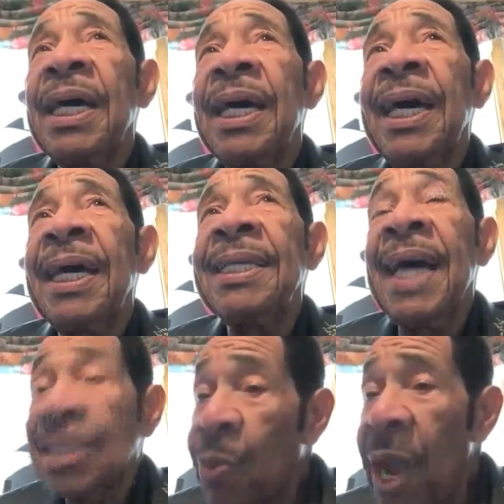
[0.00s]
And
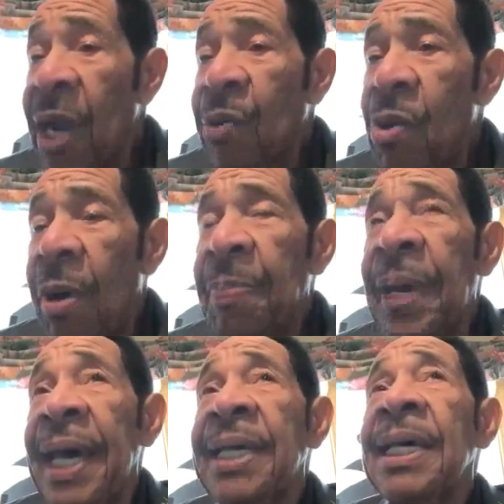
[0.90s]
that's where I grew up
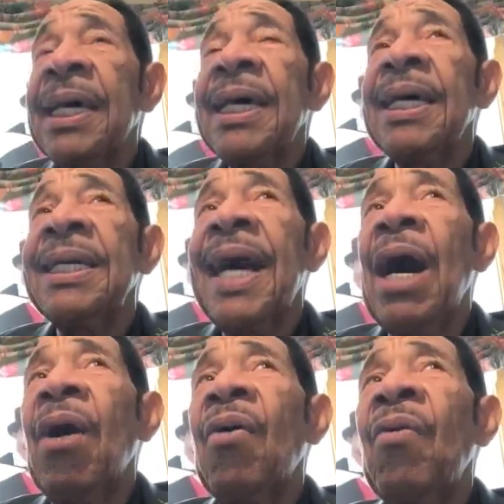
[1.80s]
at.
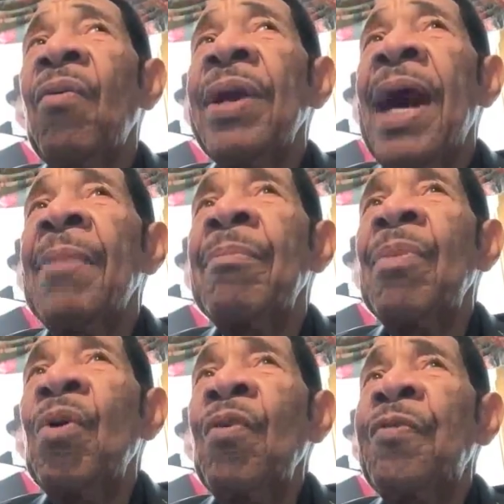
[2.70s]
Now, when I
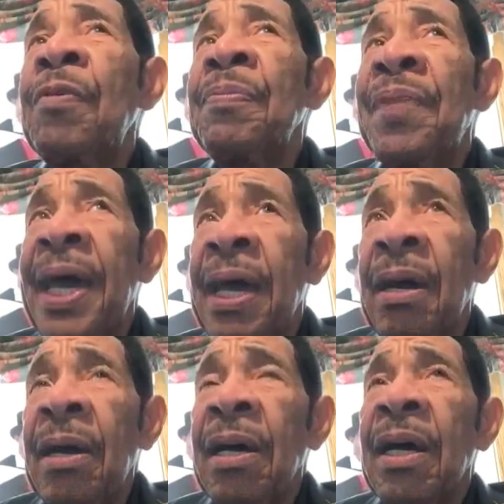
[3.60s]
moved from
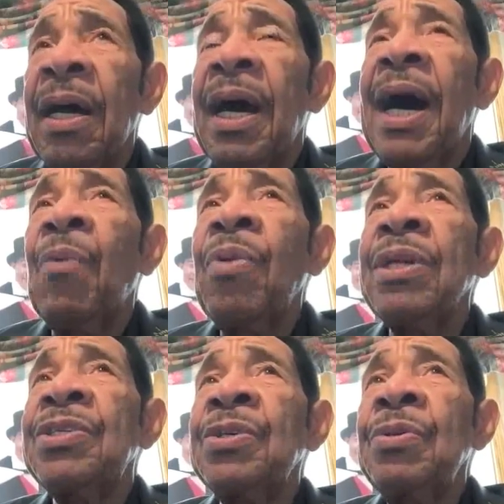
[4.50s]
there, I
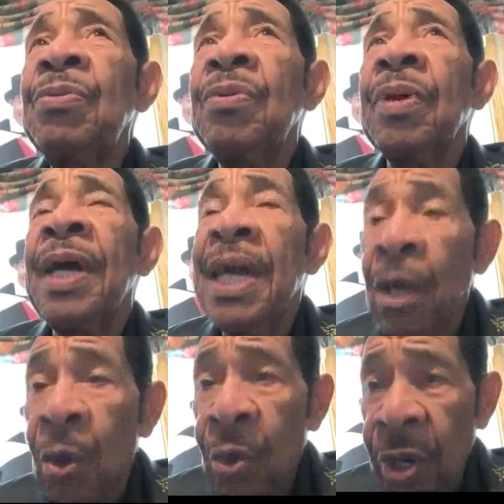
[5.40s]
went to
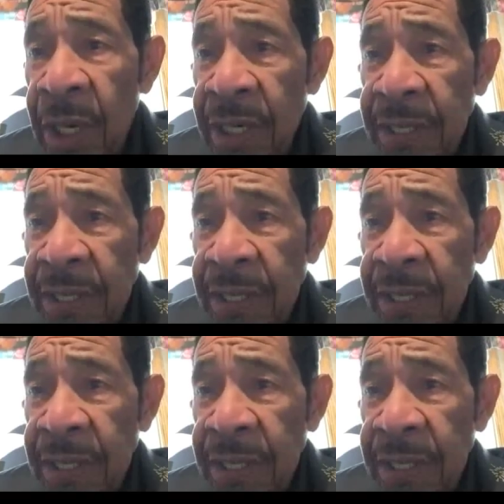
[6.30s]
Inglewood.